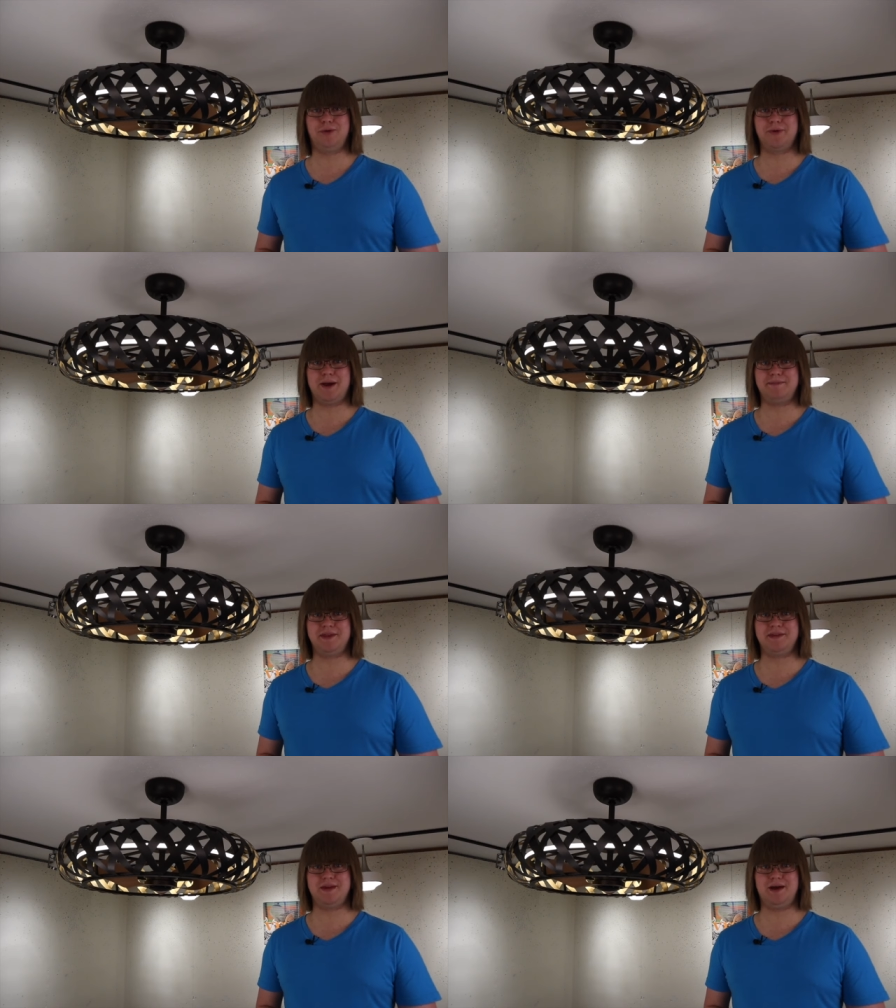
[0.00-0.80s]
we'll wrap
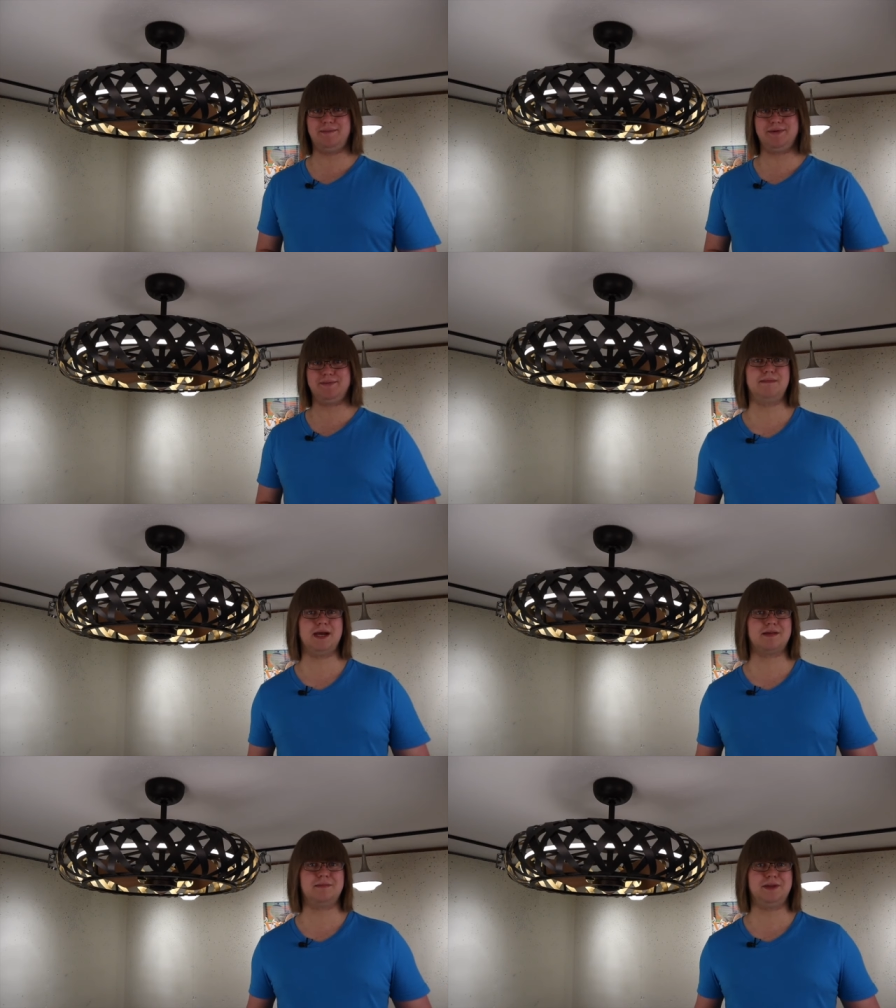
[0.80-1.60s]
this up.
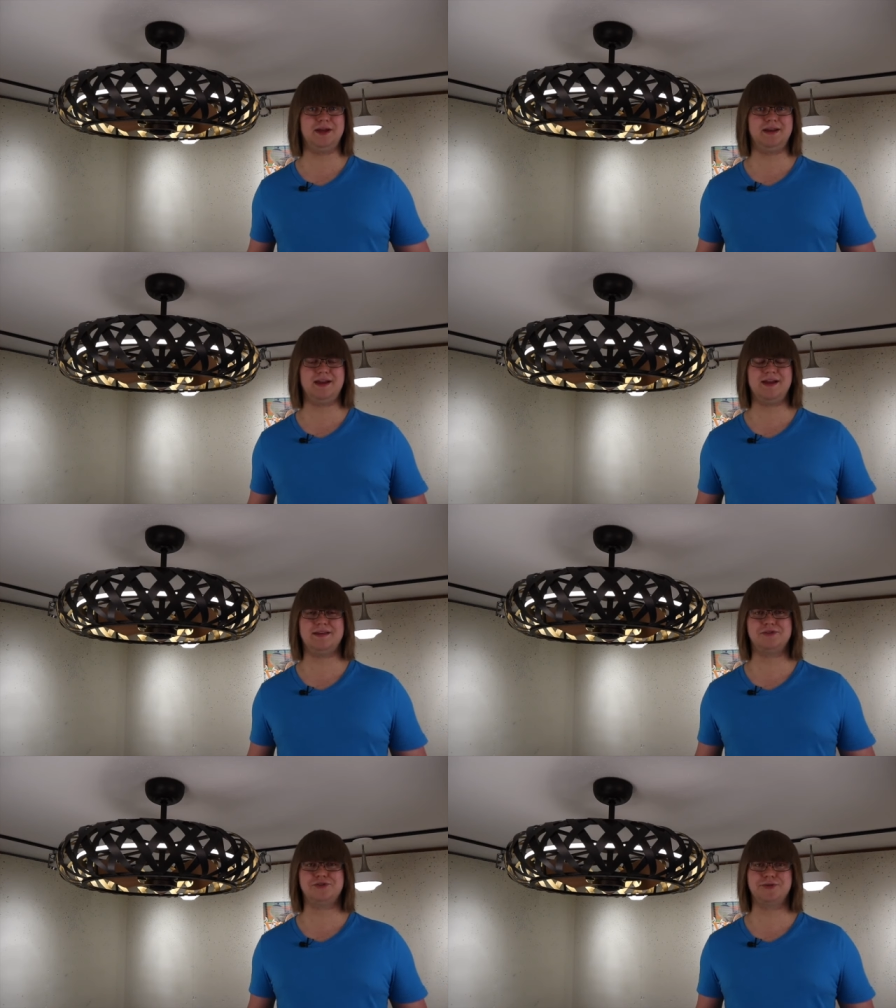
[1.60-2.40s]
Maxim Lighting
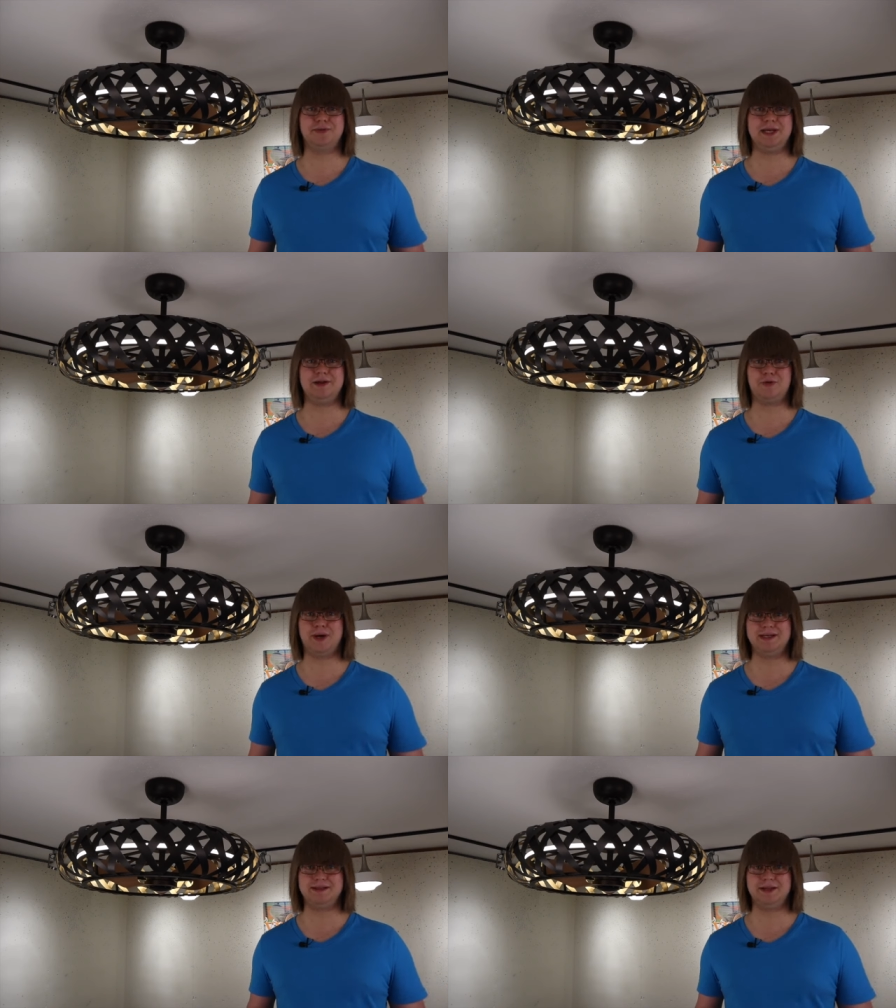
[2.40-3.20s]
has truly,
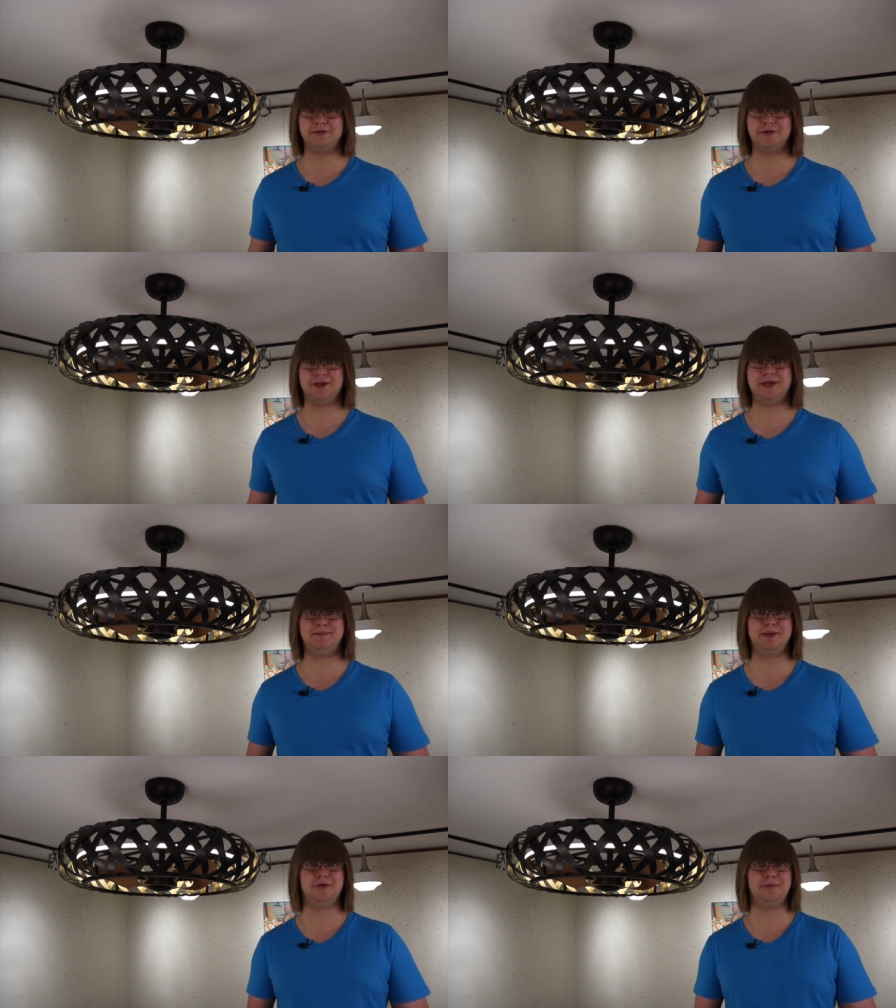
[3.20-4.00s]
quite literally
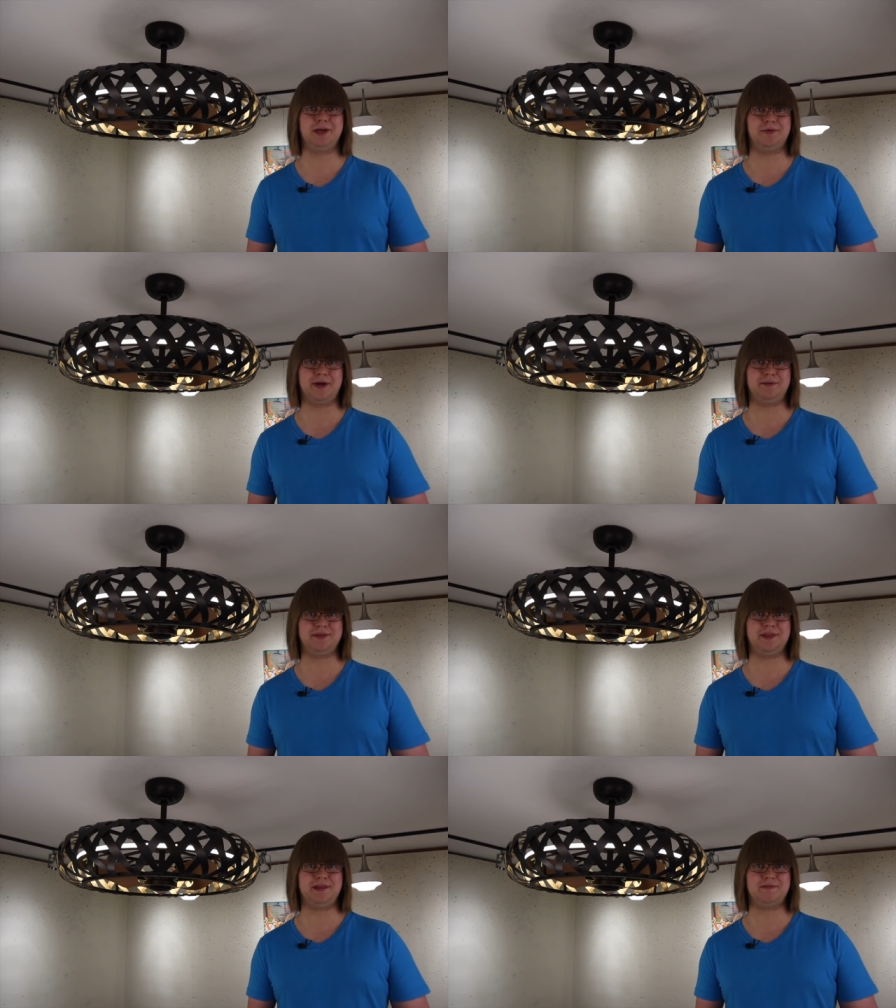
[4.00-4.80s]
blown me away
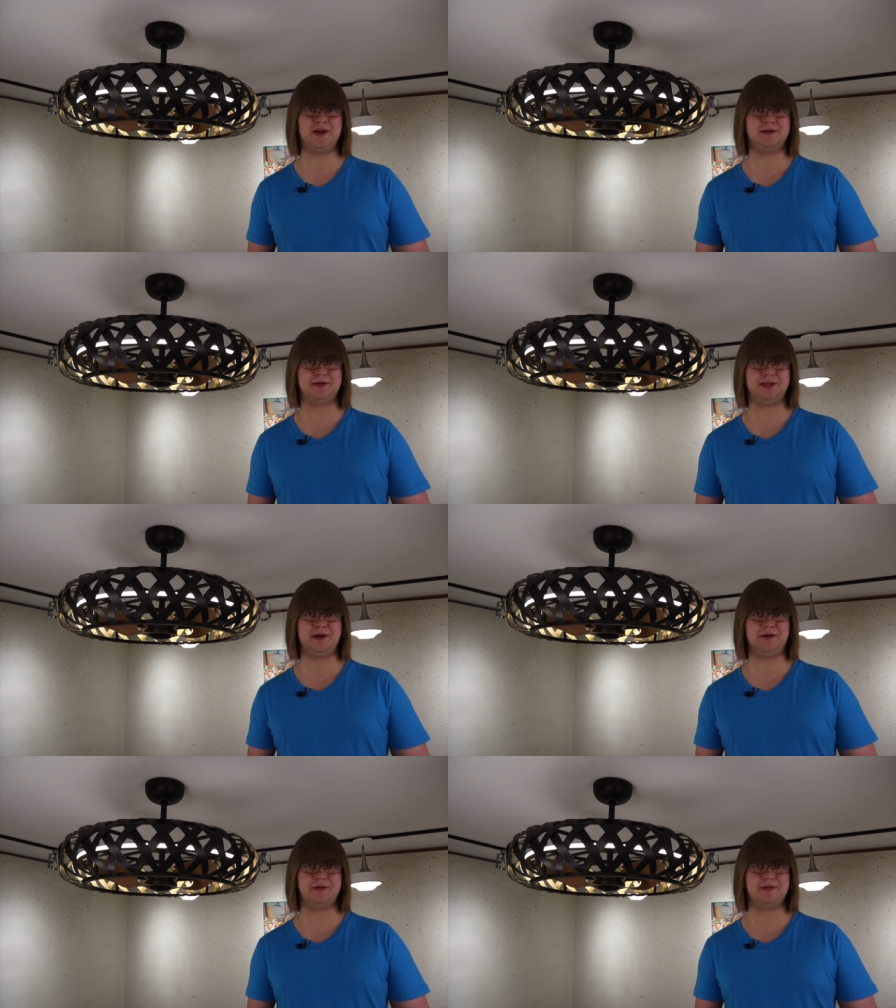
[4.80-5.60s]
with these
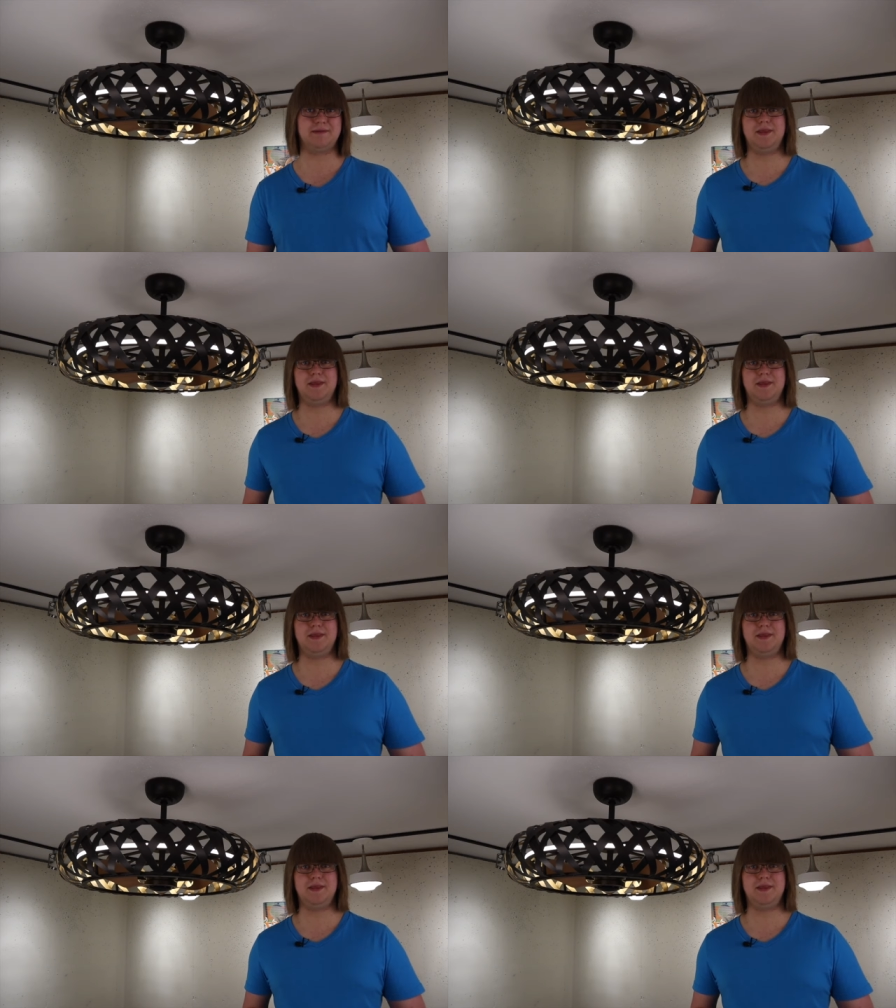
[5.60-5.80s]
Fandeliers.